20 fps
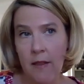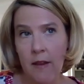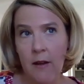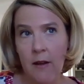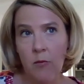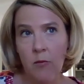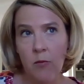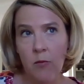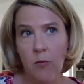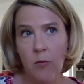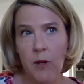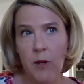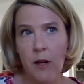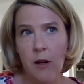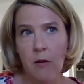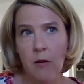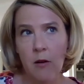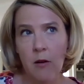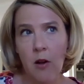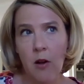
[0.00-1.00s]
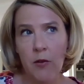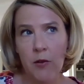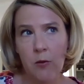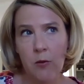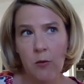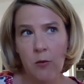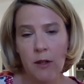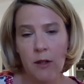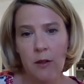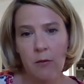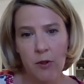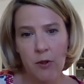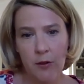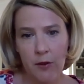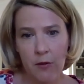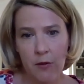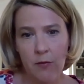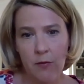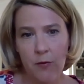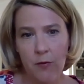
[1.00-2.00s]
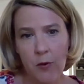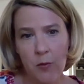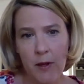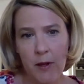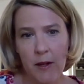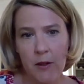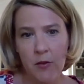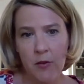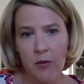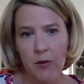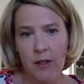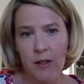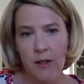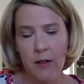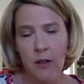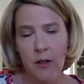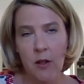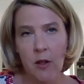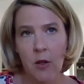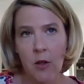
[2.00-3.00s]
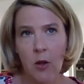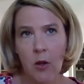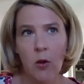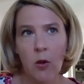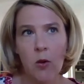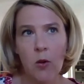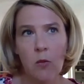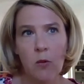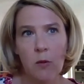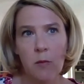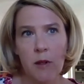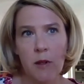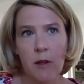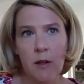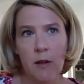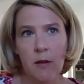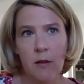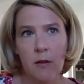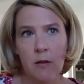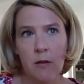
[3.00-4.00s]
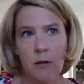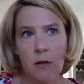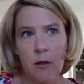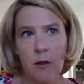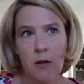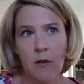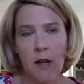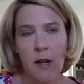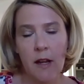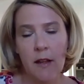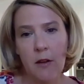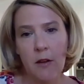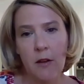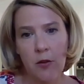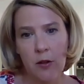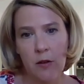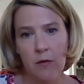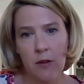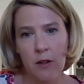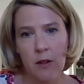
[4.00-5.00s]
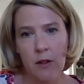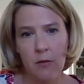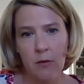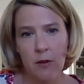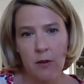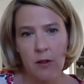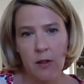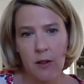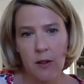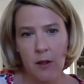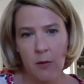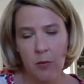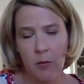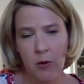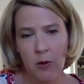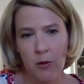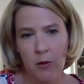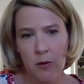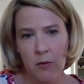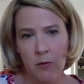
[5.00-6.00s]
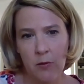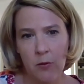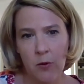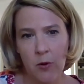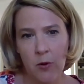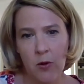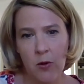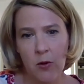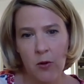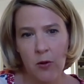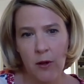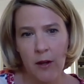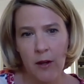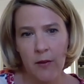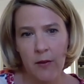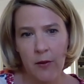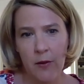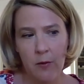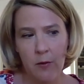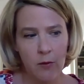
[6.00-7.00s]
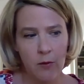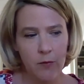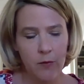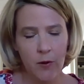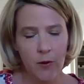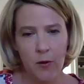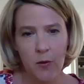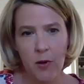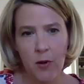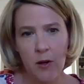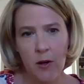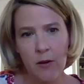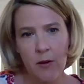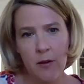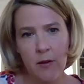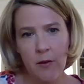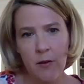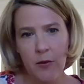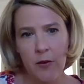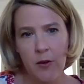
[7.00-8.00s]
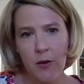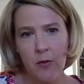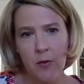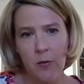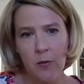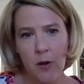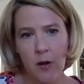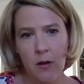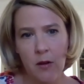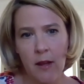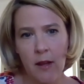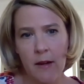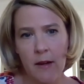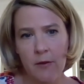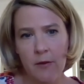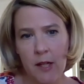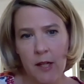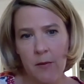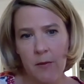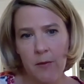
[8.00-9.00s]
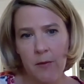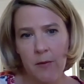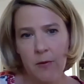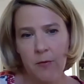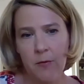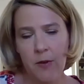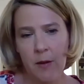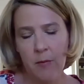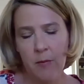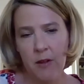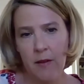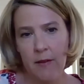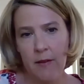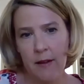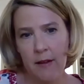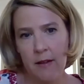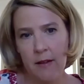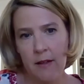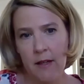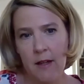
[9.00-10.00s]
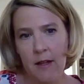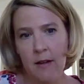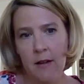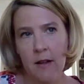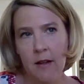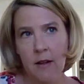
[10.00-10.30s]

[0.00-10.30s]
then we are also working with the Food Pantry, who will be, you know, I think serving a really important role as a referral partner. So a lot of times families in need